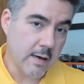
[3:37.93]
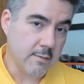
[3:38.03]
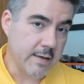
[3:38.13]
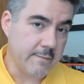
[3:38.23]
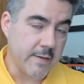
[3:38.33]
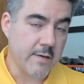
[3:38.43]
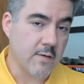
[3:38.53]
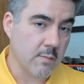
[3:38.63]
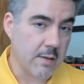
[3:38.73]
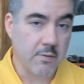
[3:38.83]
leave
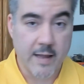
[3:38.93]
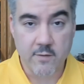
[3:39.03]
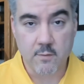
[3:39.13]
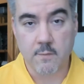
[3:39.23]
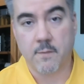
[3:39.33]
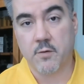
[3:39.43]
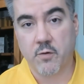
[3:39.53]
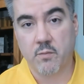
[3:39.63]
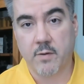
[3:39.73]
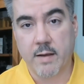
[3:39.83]
links to my Blackstone
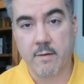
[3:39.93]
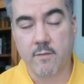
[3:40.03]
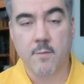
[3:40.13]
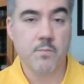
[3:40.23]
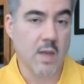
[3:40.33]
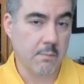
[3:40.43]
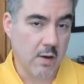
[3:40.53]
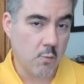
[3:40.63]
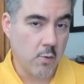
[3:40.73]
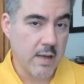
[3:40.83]
Fortress playlist and
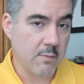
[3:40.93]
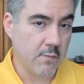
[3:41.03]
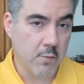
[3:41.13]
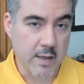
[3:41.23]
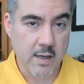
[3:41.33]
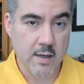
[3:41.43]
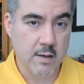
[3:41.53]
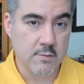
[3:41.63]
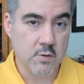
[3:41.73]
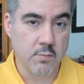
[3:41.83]
my Warhammer 40k
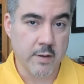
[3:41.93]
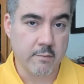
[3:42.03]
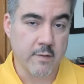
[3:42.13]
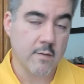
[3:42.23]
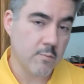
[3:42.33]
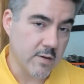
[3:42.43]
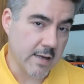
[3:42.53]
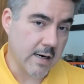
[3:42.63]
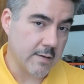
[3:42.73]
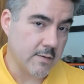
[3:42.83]
how-to playlist
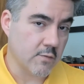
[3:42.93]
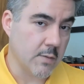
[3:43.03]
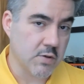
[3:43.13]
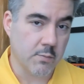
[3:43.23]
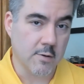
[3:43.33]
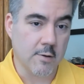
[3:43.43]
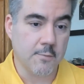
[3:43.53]
down in the description below.